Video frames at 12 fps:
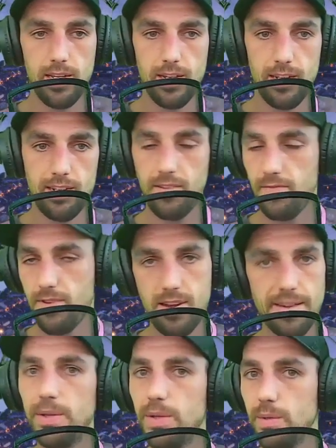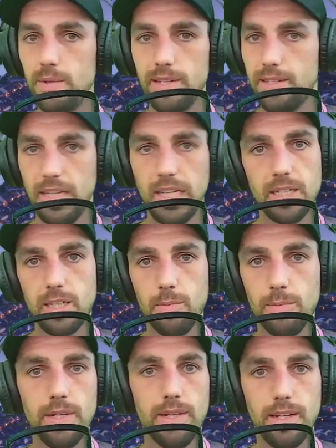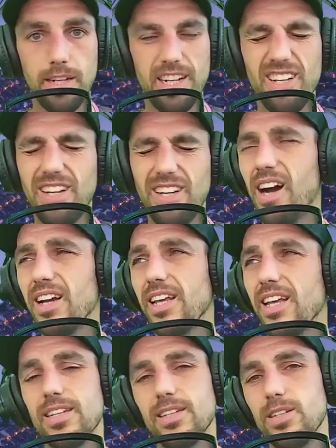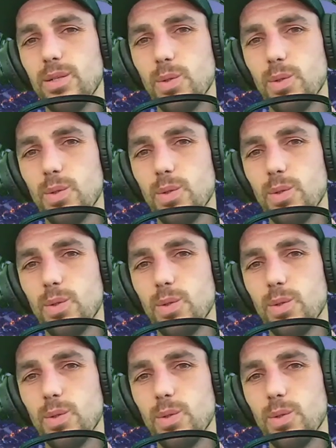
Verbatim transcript: They've nothing to do at night time nothing to do.